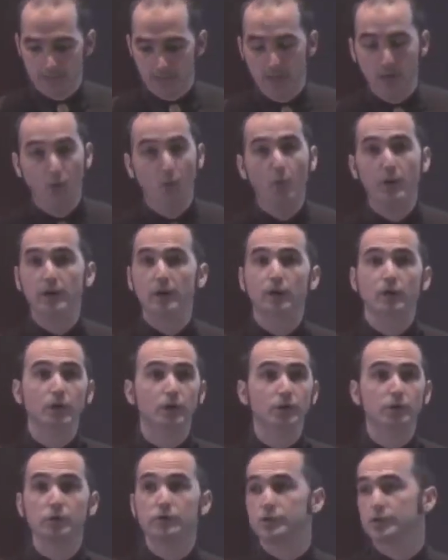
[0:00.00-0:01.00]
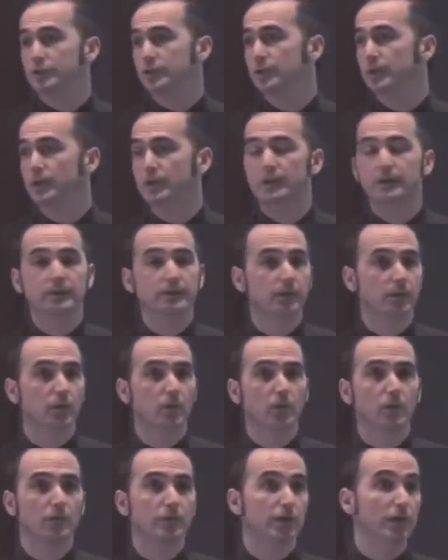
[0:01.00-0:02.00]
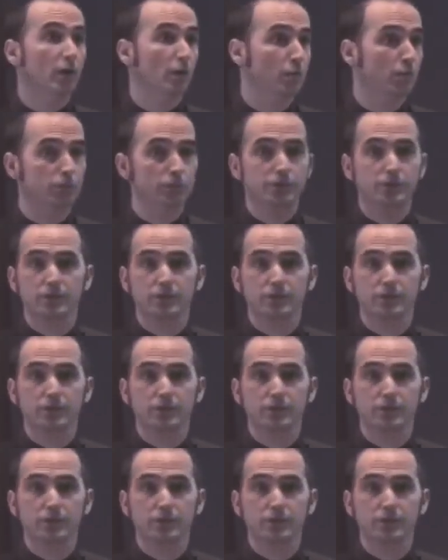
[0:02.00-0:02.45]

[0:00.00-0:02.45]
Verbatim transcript: Uh, win or lose, uh, or you know,